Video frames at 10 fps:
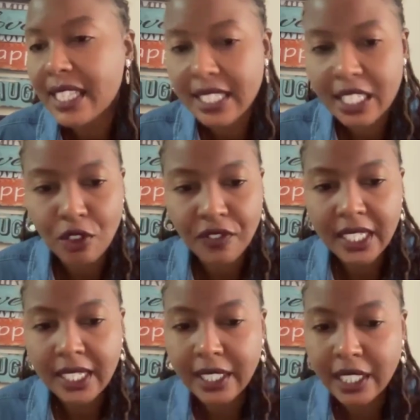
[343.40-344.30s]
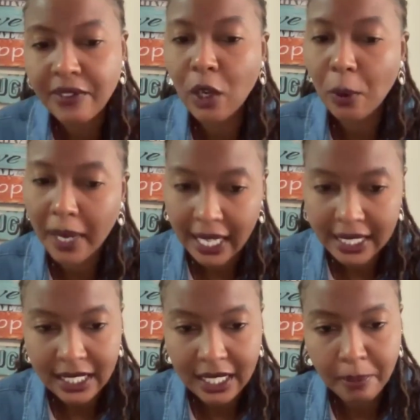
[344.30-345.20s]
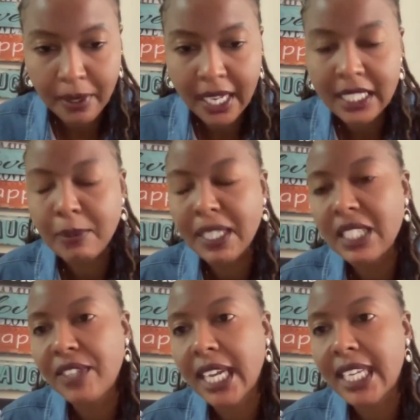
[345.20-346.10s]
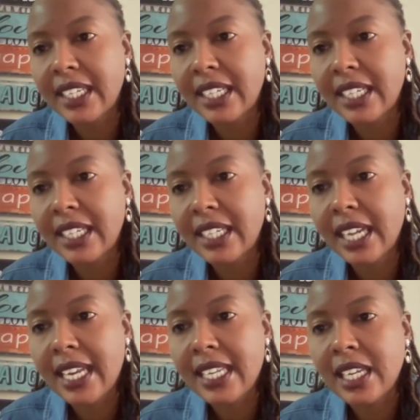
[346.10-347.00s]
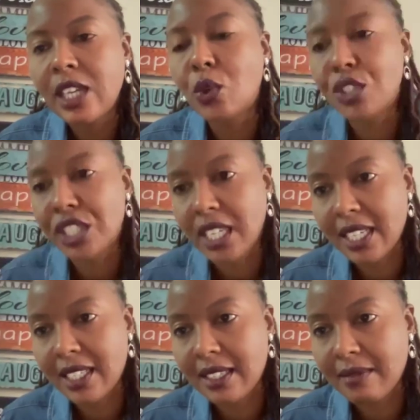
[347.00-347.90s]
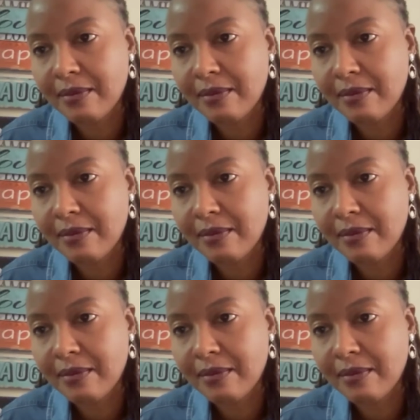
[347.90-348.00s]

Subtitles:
state of the developer landscape, and specifically regarding Node.js.